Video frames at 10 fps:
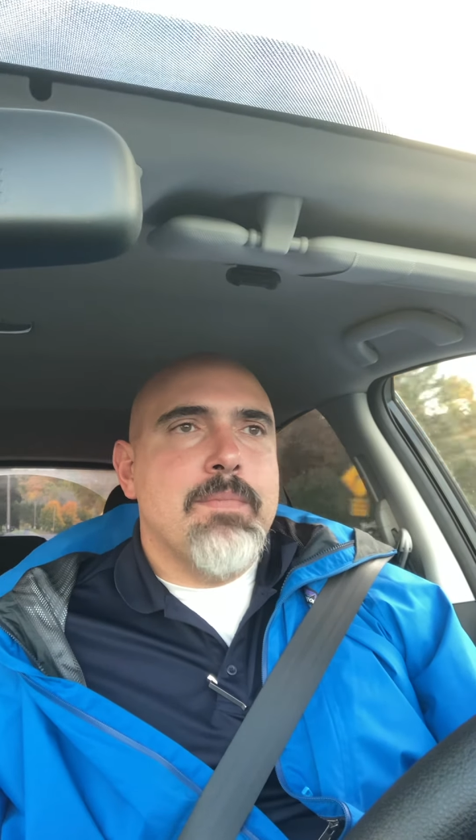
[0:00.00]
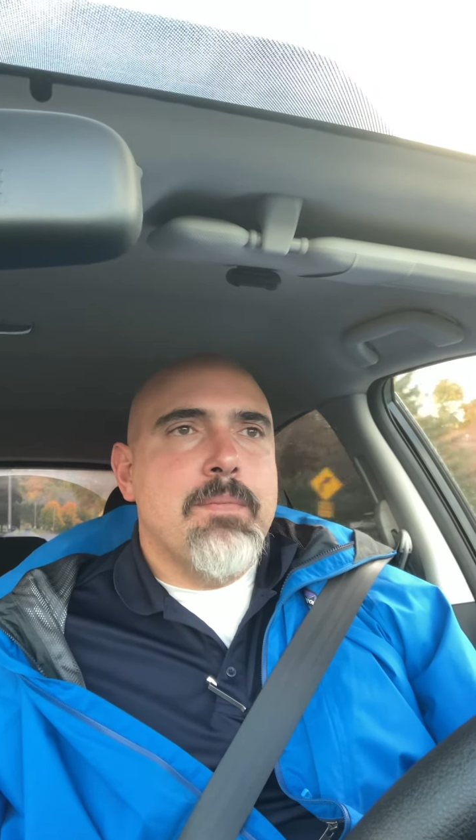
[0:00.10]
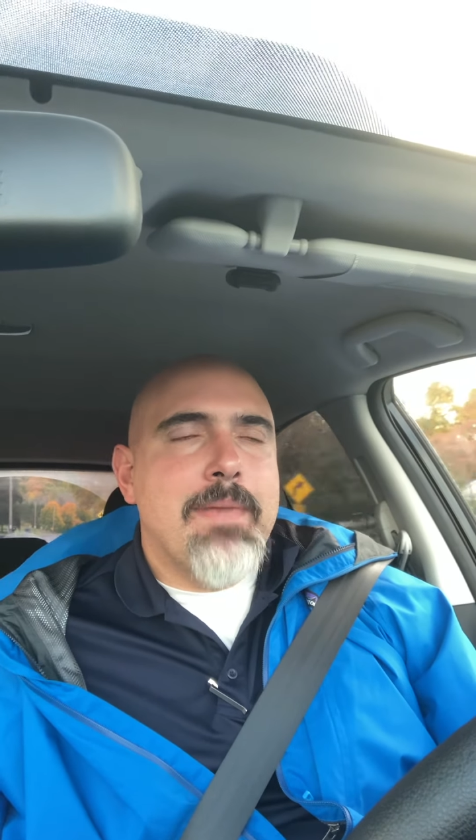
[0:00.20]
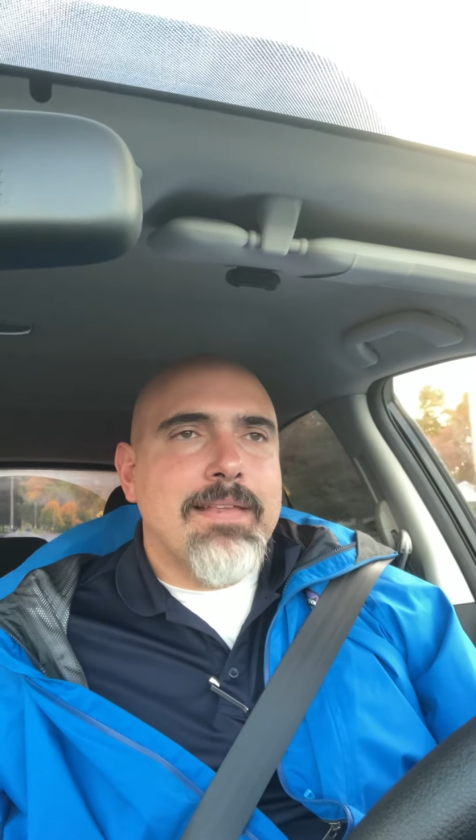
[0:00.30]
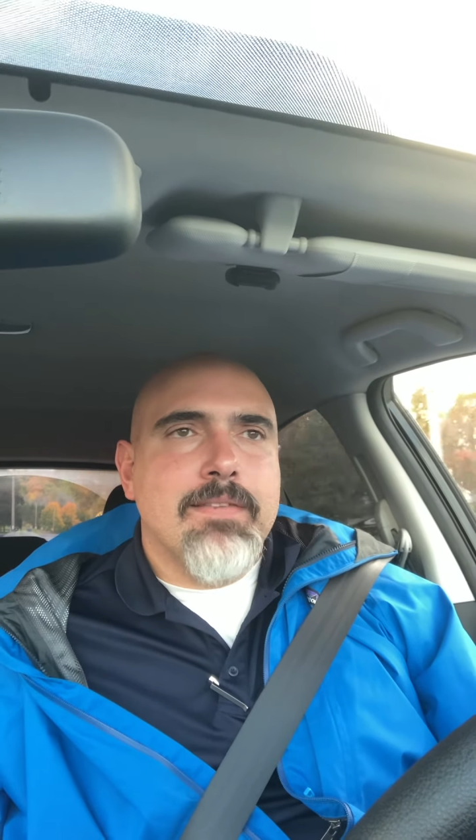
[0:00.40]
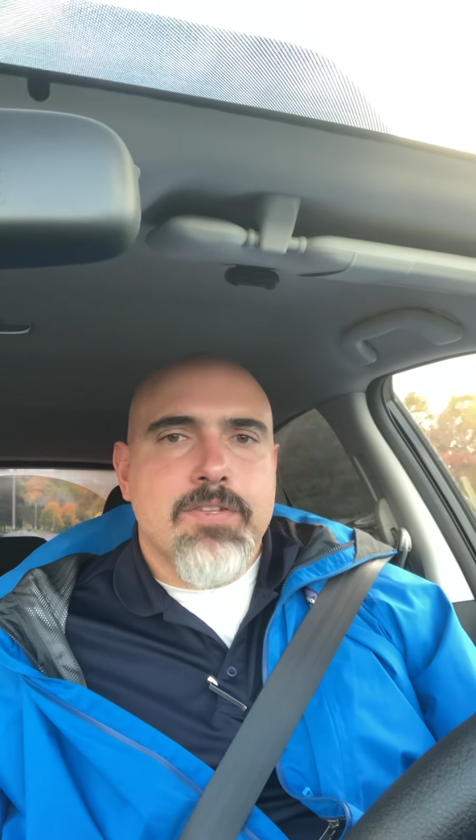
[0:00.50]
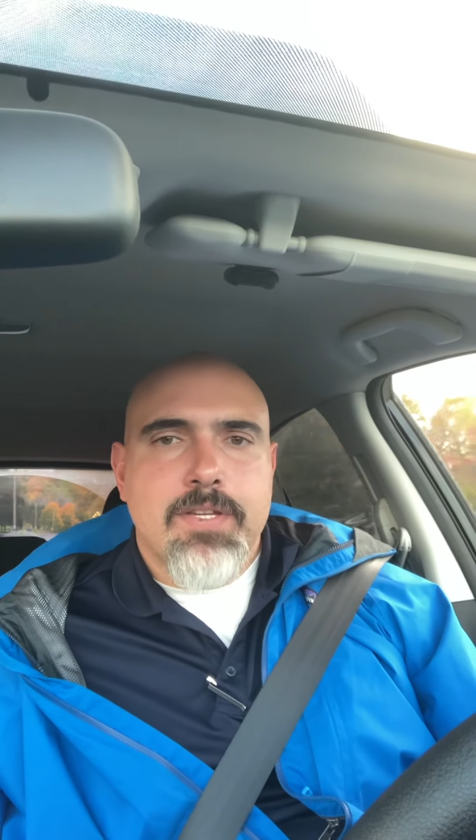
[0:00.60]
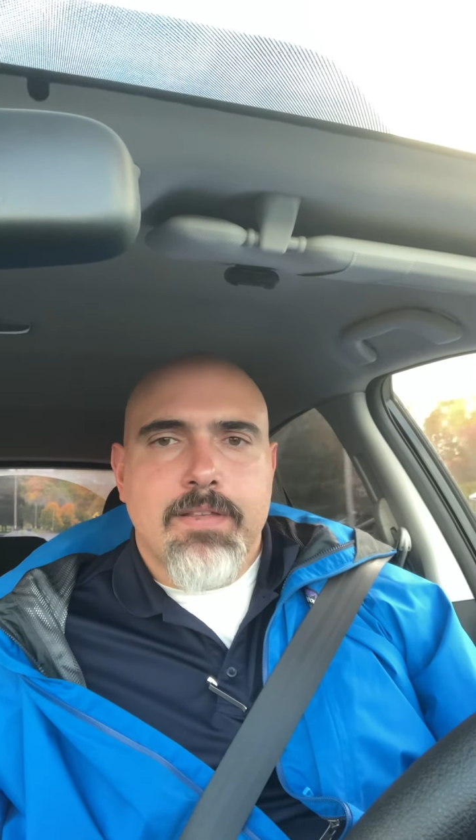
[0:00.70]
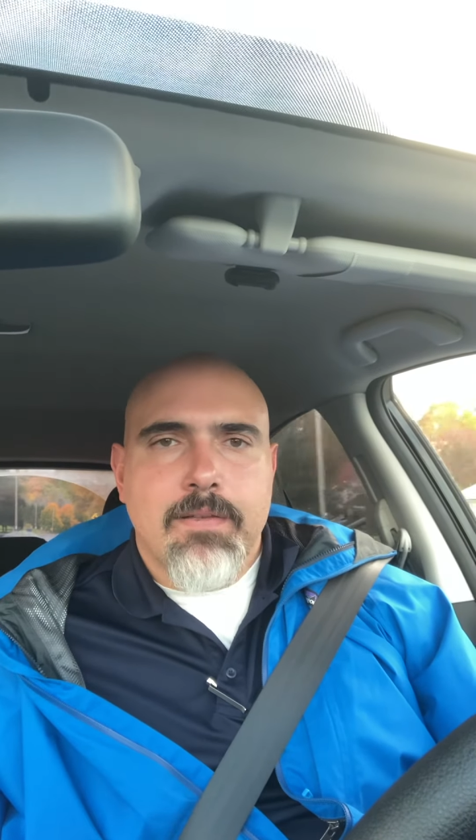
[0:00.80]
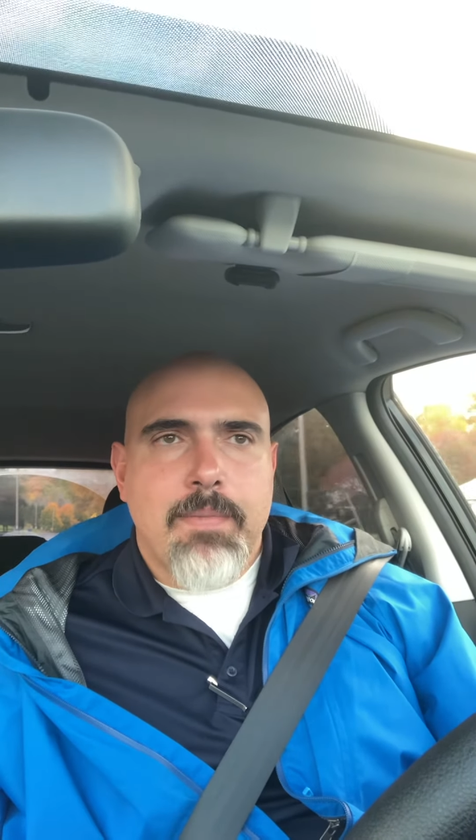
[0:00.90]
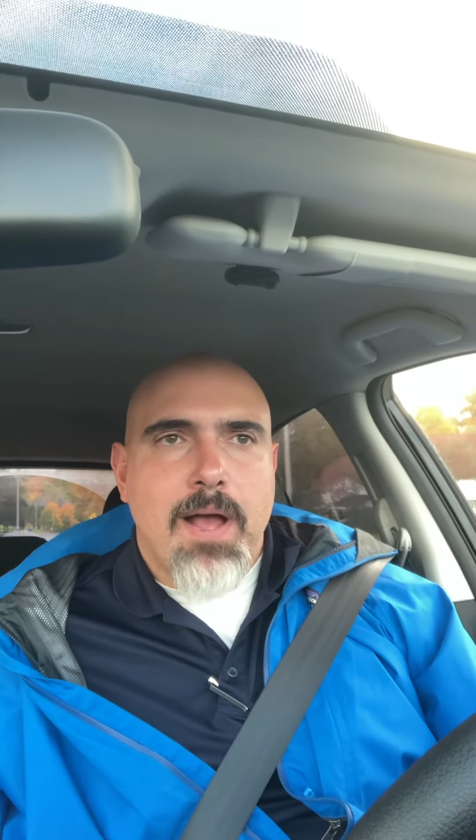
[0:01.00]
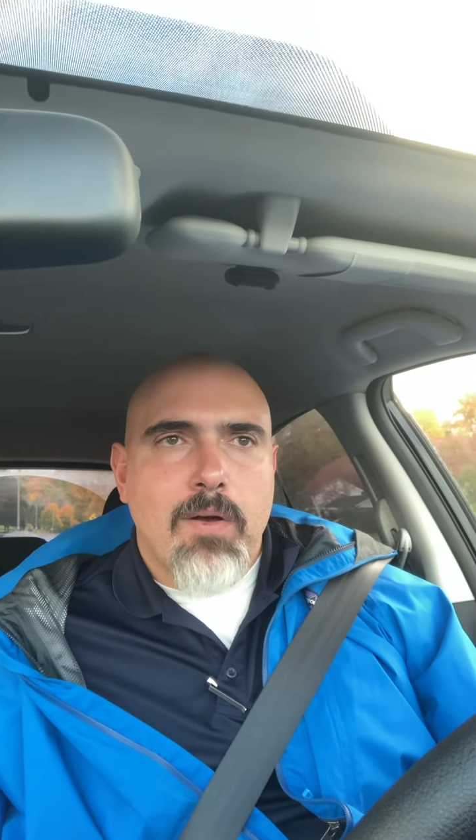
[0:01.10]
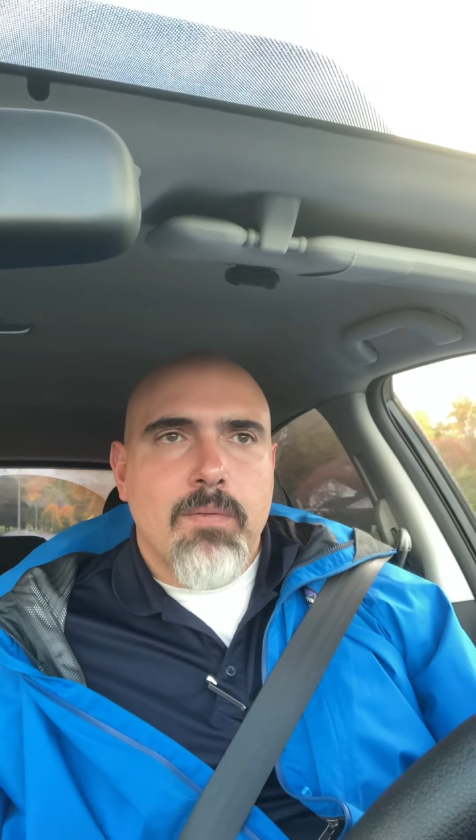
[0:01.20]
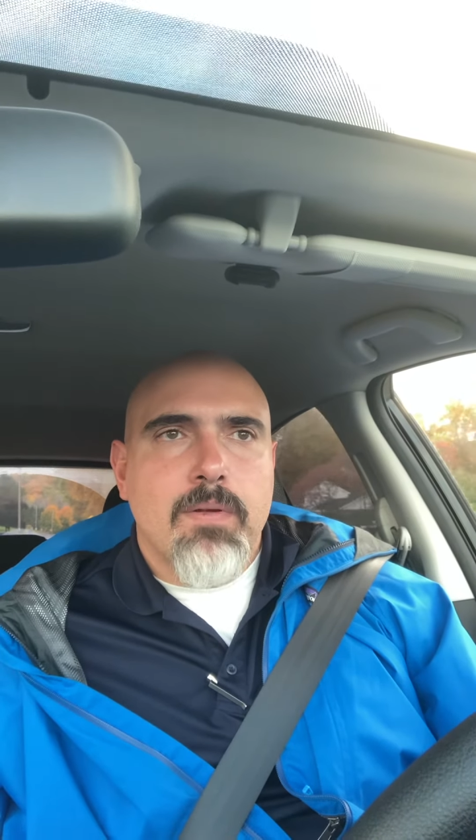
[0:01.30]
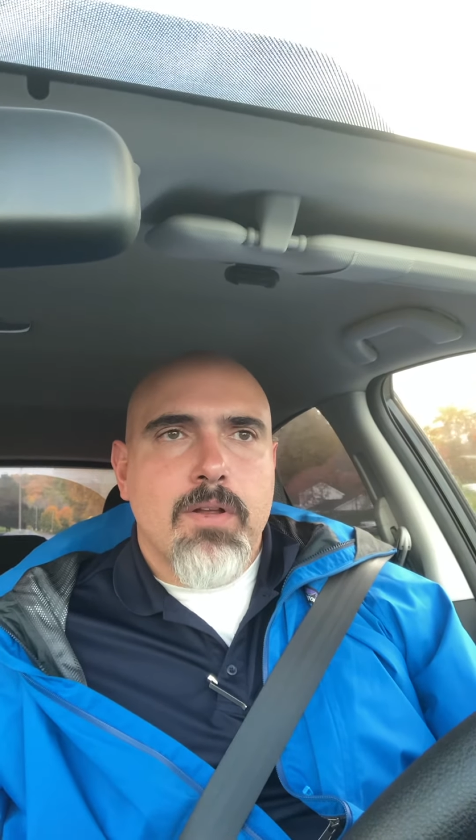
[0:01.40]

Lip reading: me messages about